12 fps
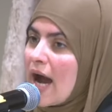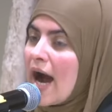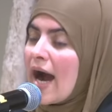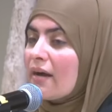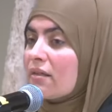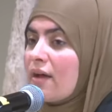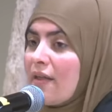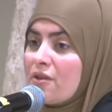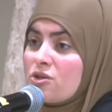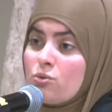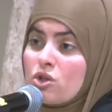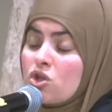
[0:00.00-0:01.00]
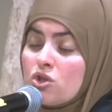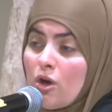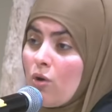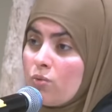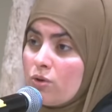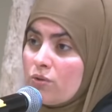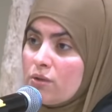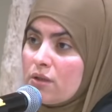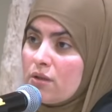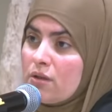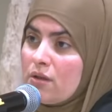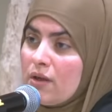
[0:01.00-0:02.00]
I thought this was so
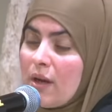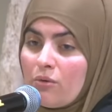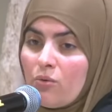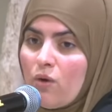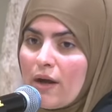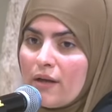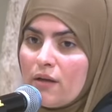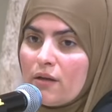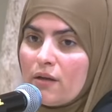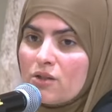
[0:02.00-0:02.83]
rude, number one.